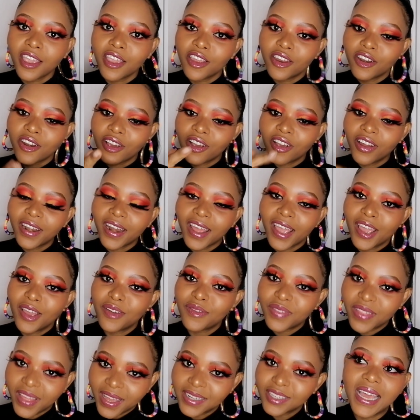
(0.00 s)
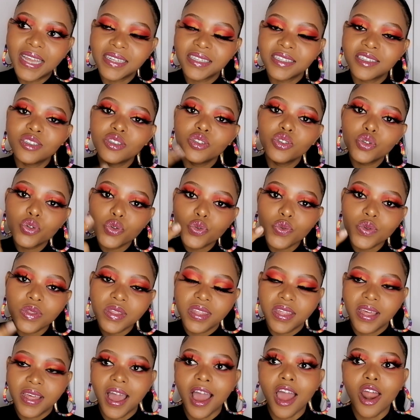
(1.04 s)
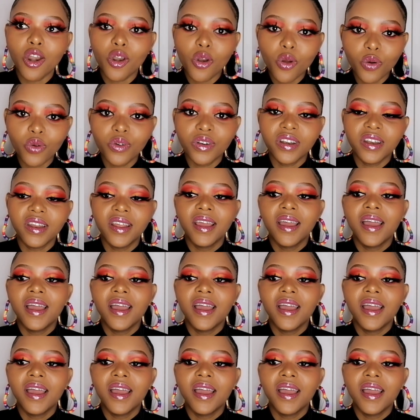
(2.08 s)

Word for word: you're not gonna have that, that tooth alone.